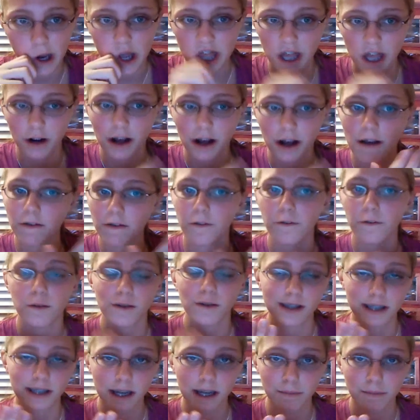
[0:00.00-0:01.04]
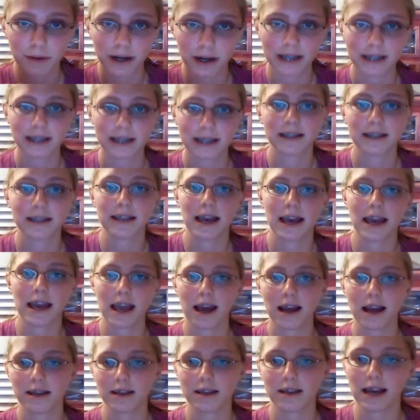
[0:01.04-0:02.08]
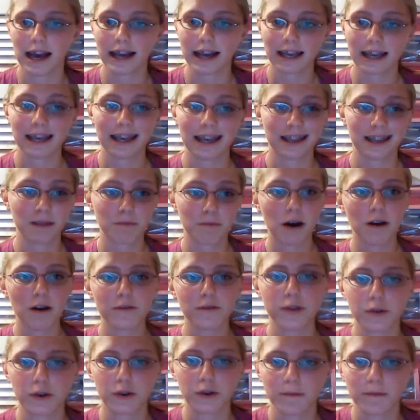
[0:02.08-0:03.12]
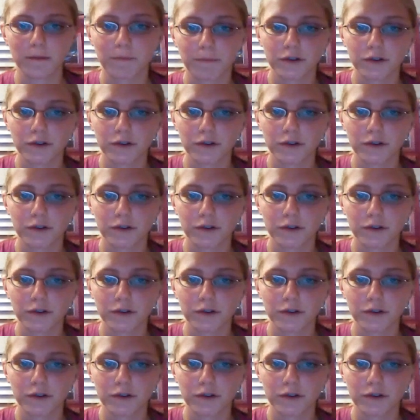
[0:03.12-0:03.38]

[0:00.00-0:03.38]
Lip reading: then I'll have a full set of braces and I can get them off sooner.